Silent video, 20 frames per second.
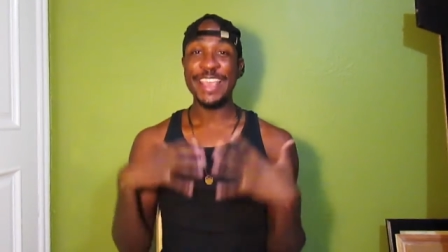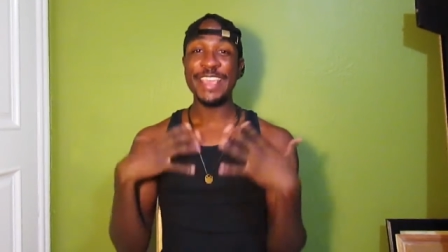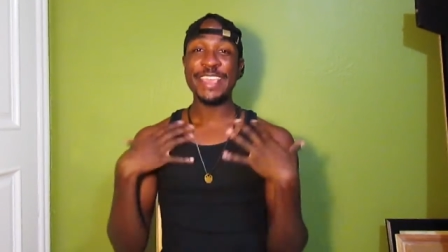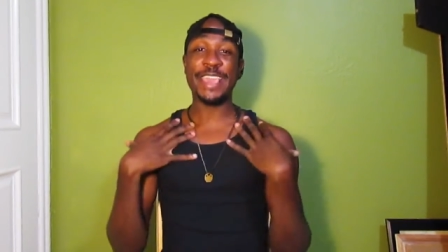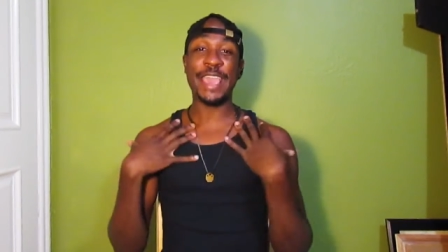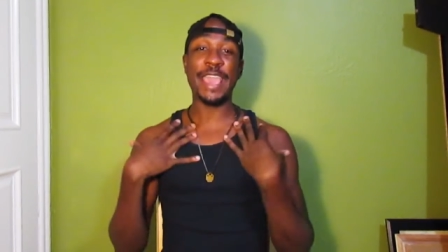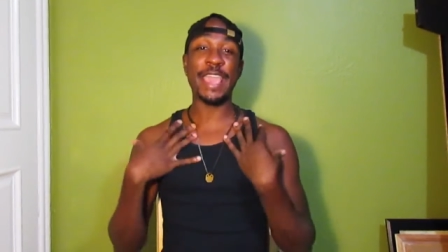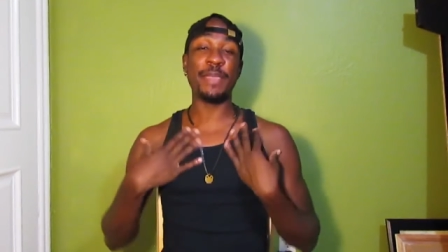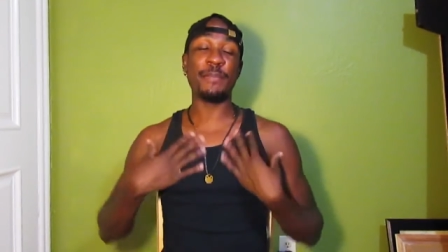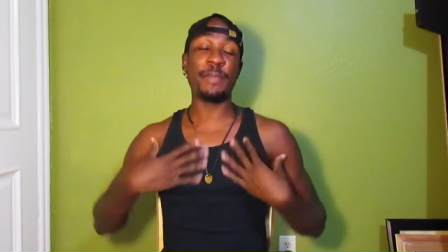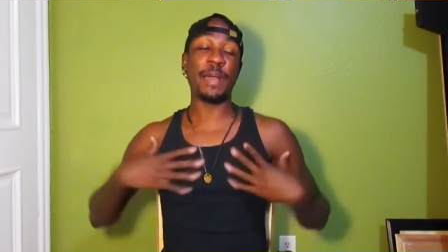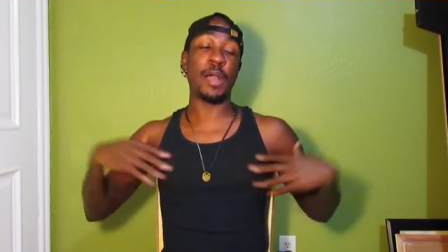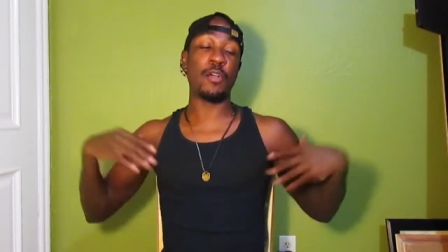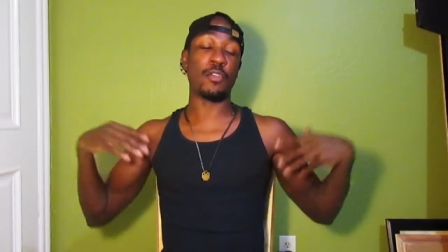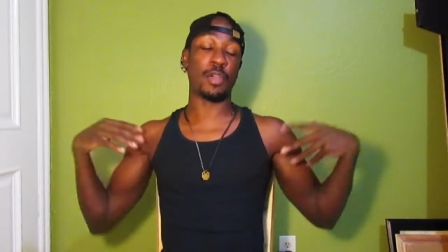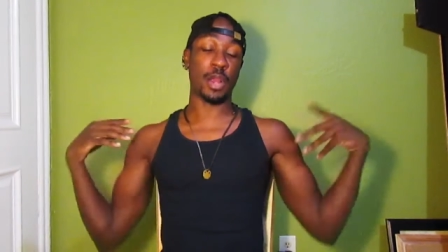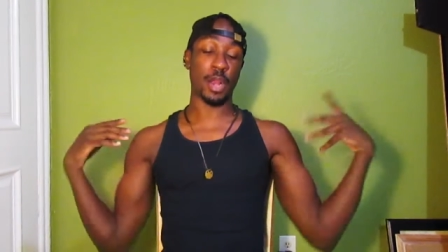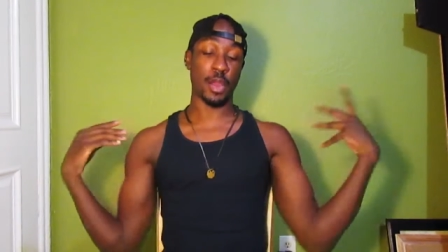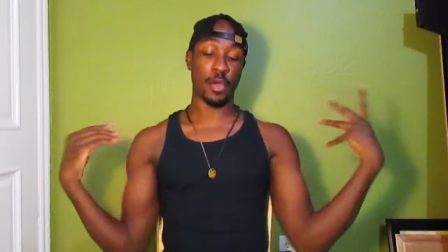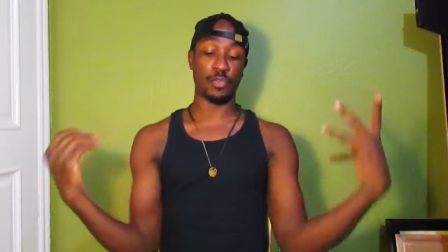Came
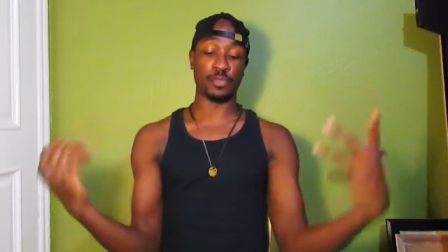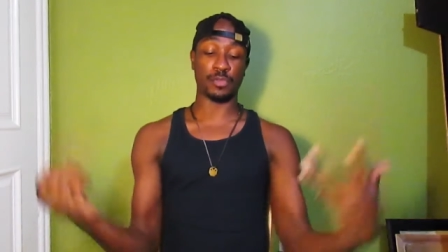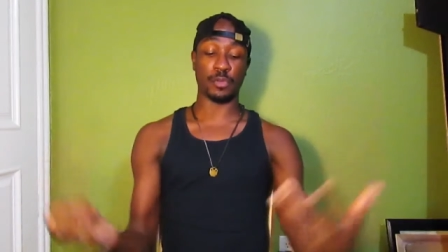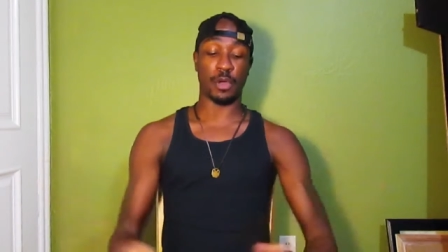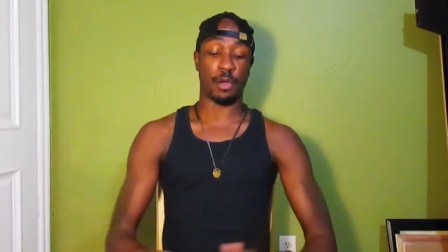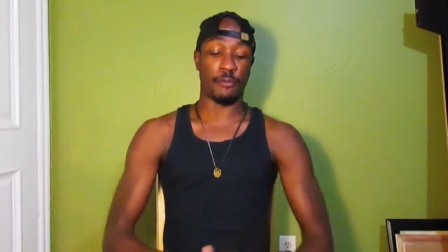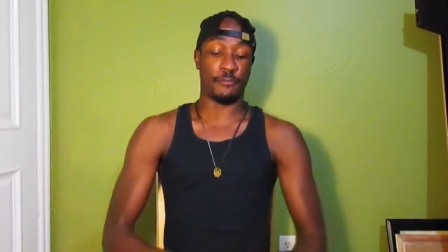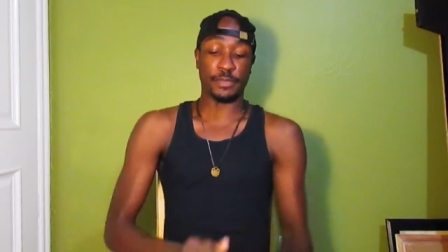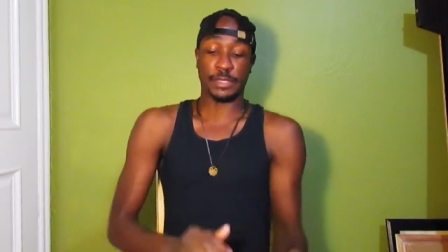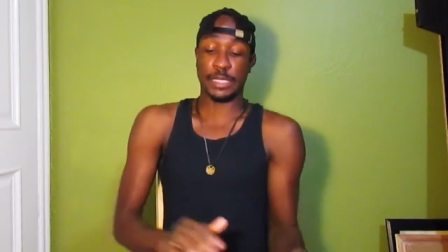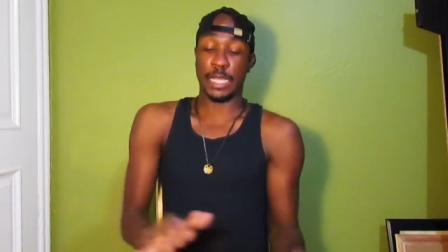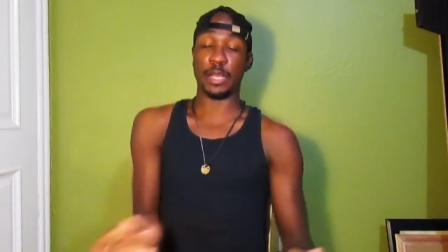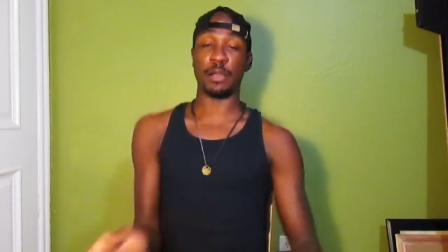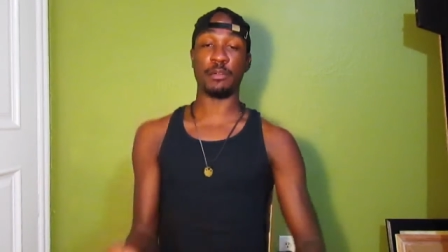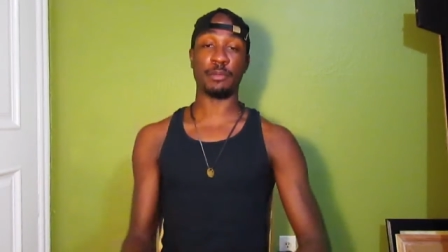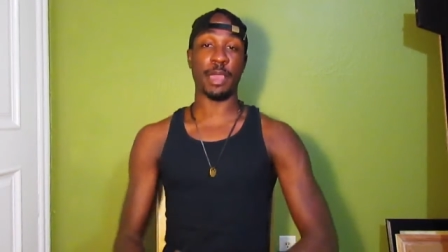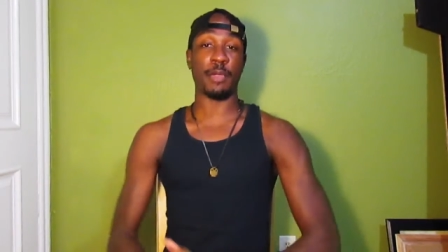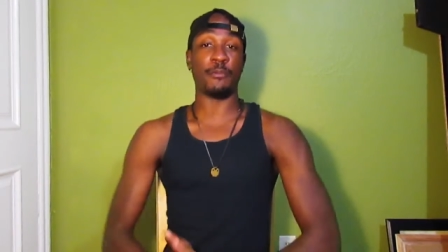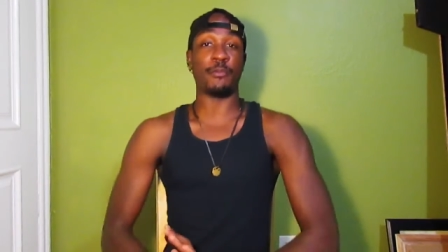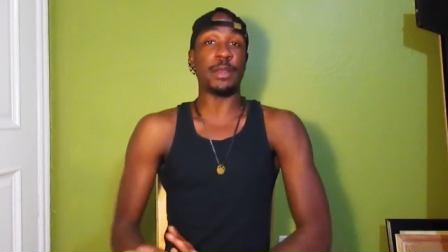out, closed off, was like,
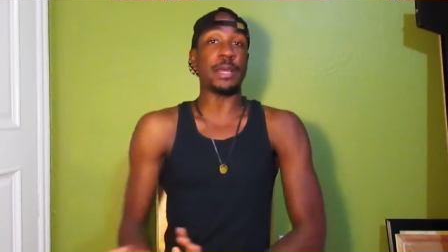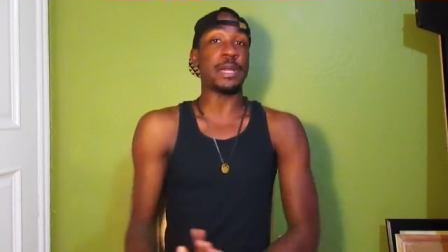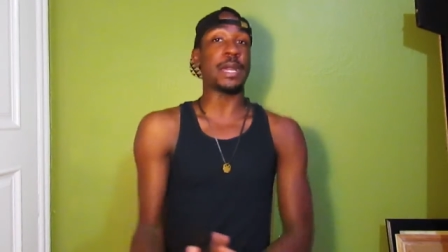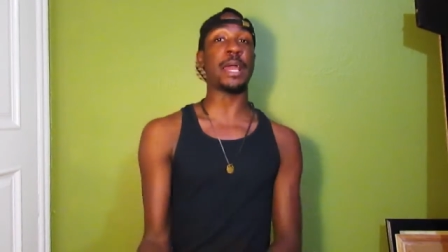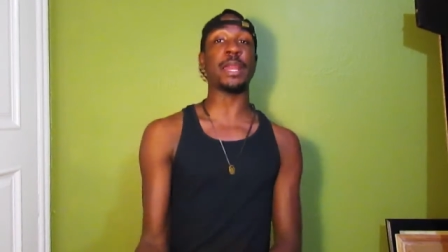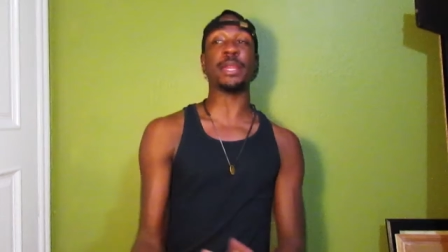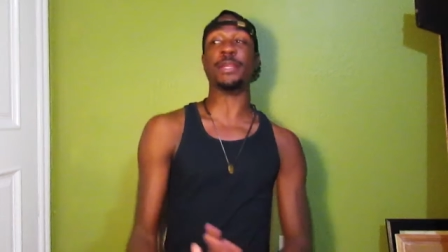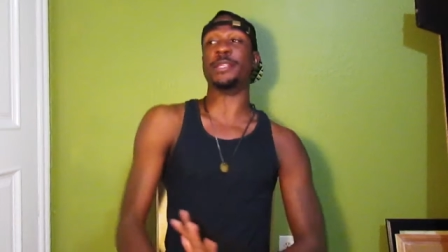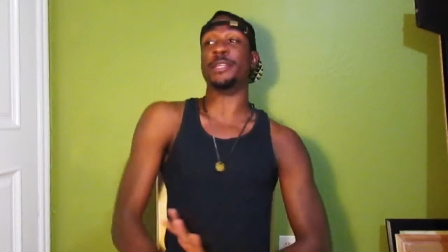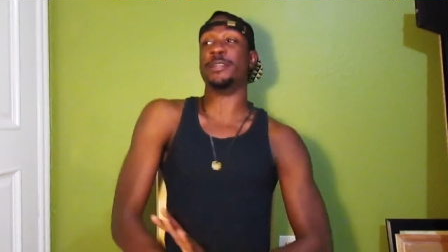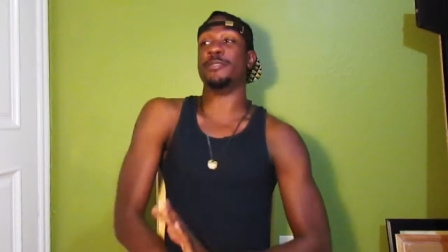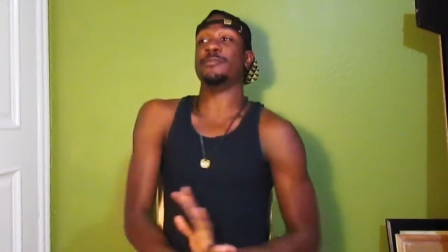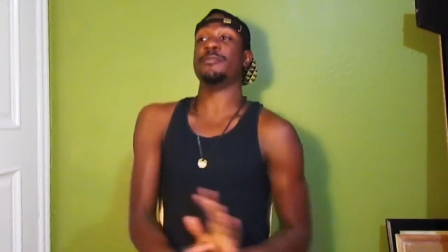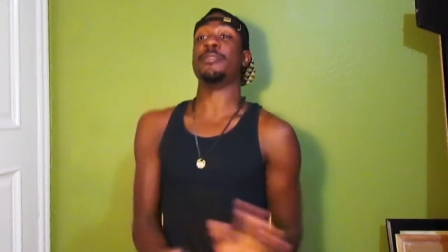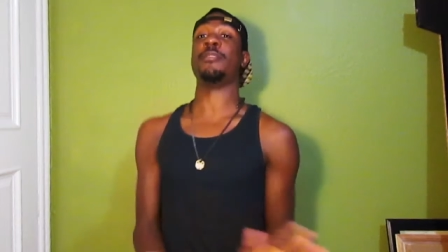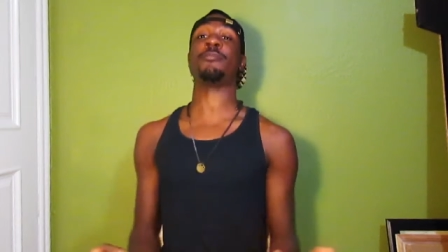"Okay, what I gotta do?